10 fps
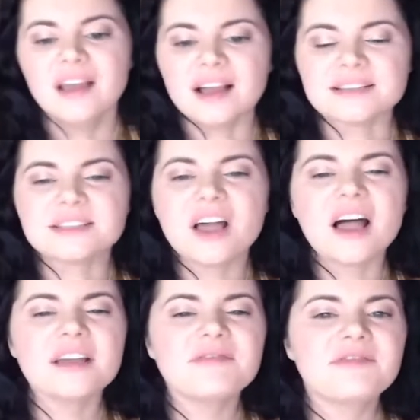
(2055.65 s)
I
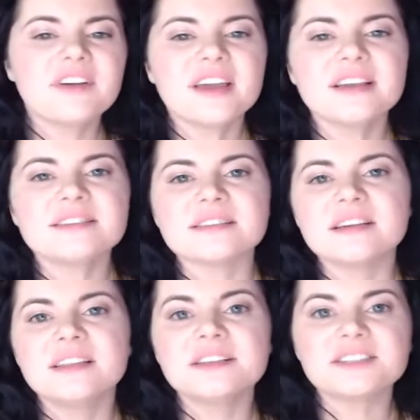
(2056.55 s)
saw your face
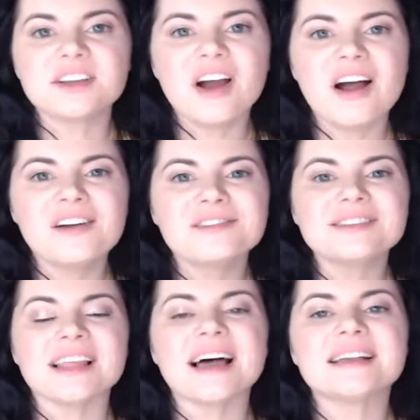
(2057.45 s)
in the
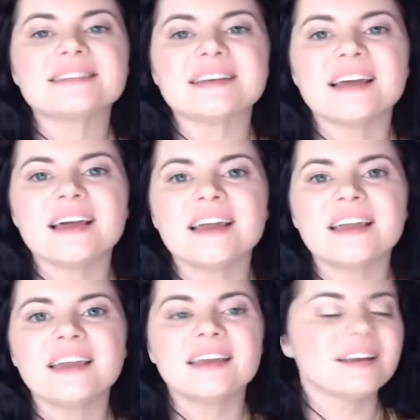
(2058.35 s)
stars last
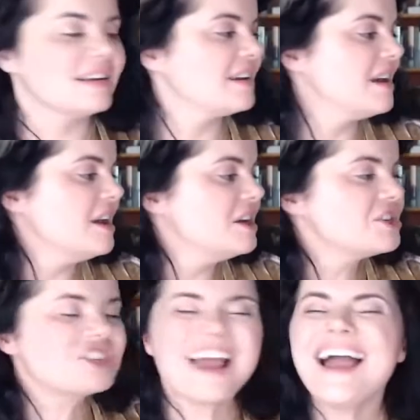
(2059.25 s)
night,
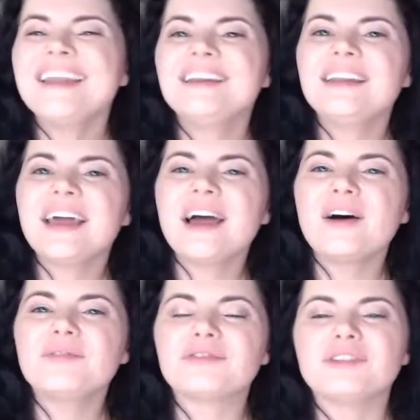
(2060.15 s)
shining
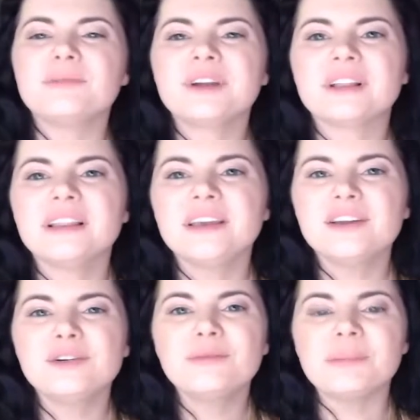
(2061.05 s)
down from a
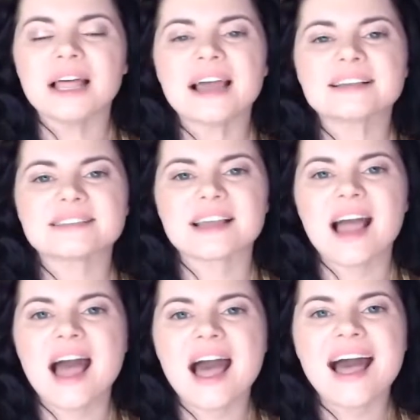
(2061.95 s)
clear black
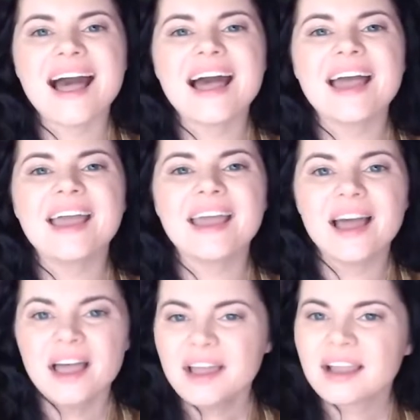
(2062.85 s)
sky.
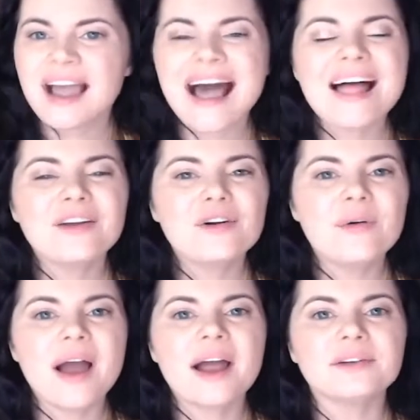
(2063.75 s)

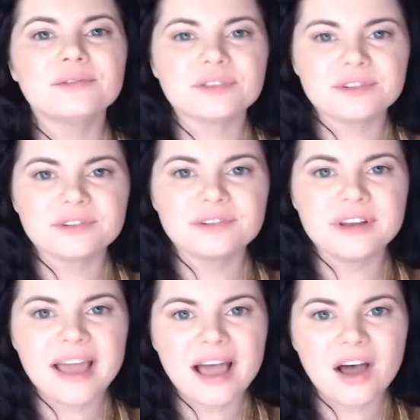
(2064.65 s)
Colorado turned
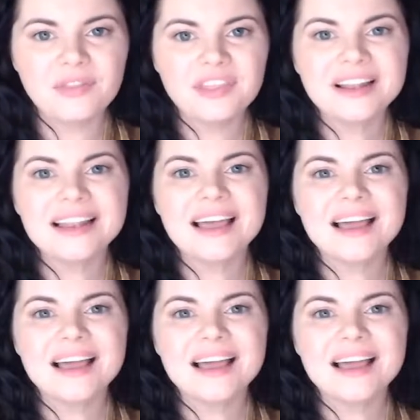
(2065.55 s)
out the lights.